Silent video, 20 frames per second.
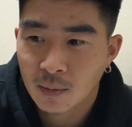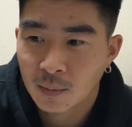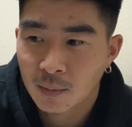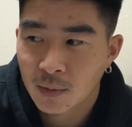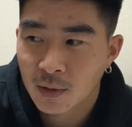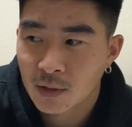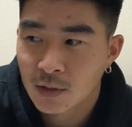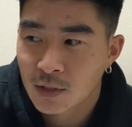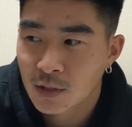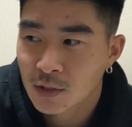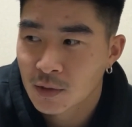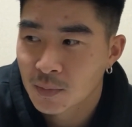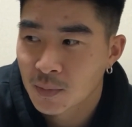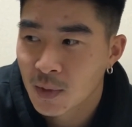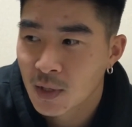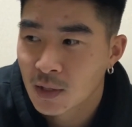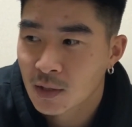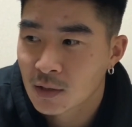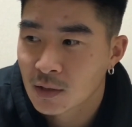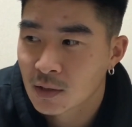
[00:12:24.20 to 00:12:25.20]
It just
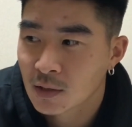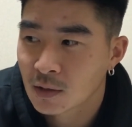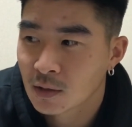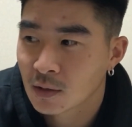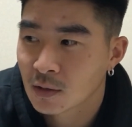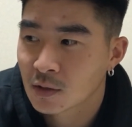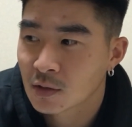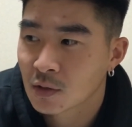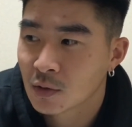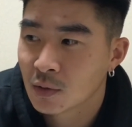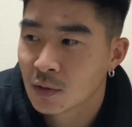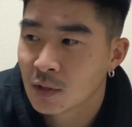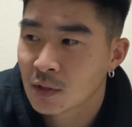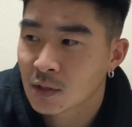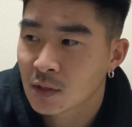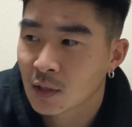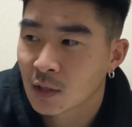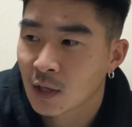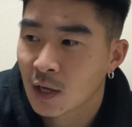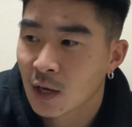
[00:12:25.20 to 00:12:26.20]
makes the
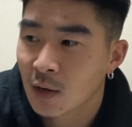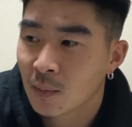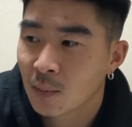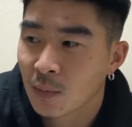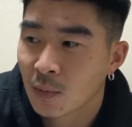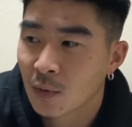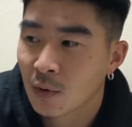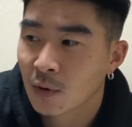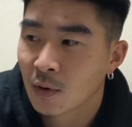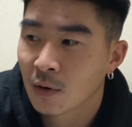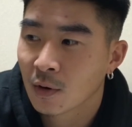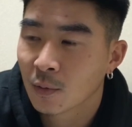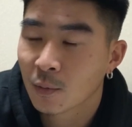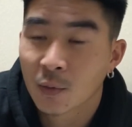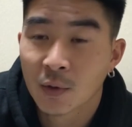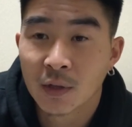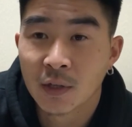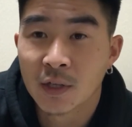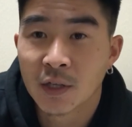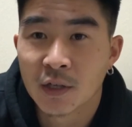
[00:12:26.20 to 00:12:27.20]
students a lot more
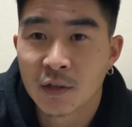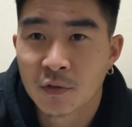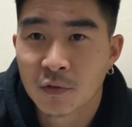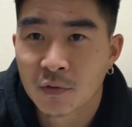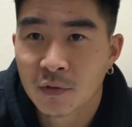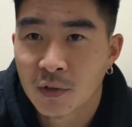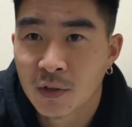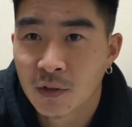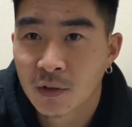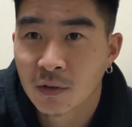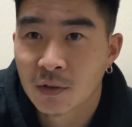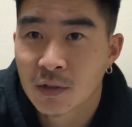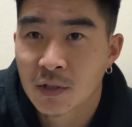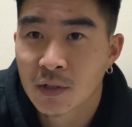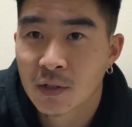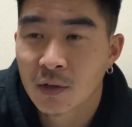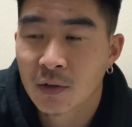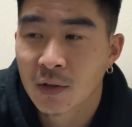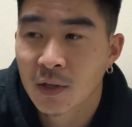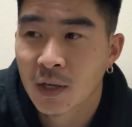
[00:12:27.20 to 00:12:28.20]
relieved, to
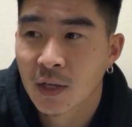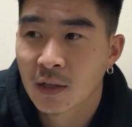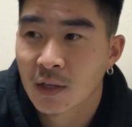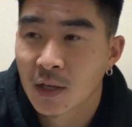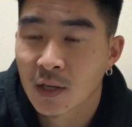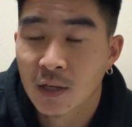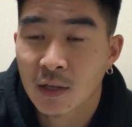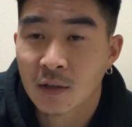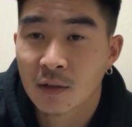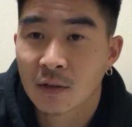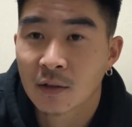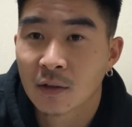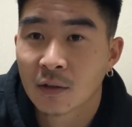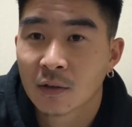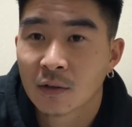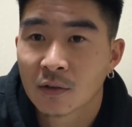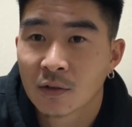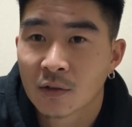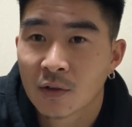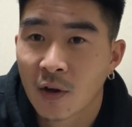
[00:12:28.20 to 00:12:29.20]
know that they can
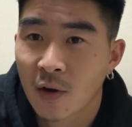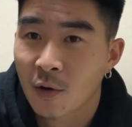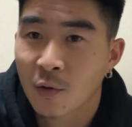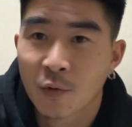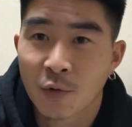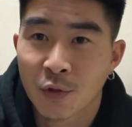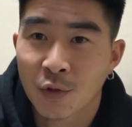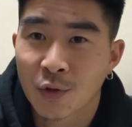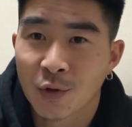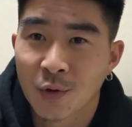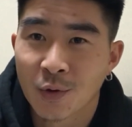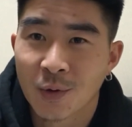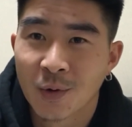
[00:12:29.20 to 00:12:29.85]
talk with you.